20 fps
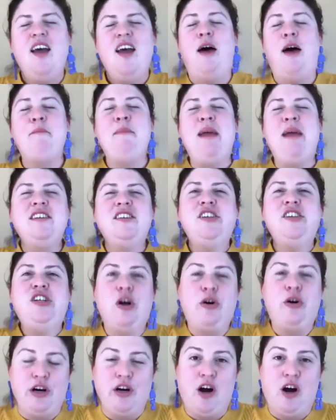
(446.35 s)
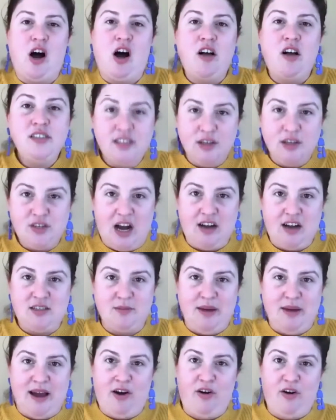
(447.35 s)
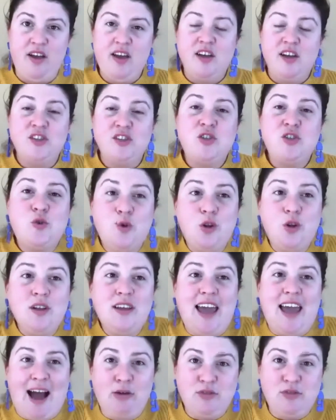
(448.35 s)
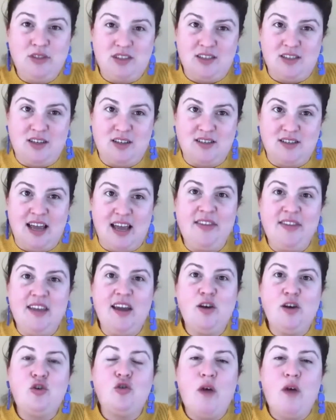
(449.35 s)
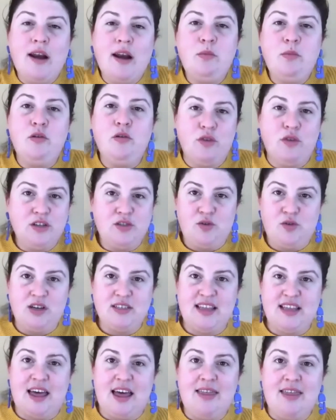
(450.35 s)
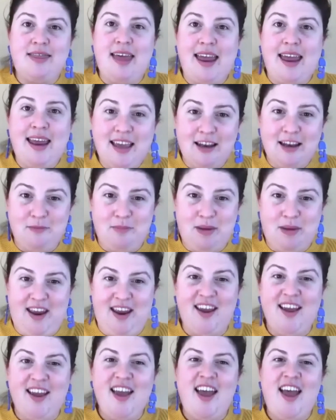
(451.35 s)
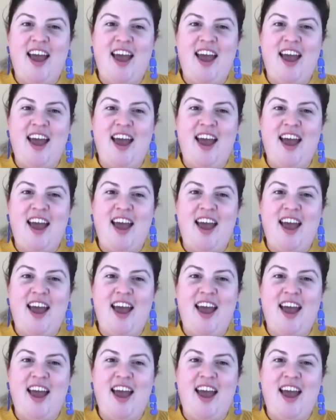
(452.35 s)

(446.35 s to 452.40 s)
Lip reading: Amanda Yoder also talked about school counselors and the incredible resource that they can be.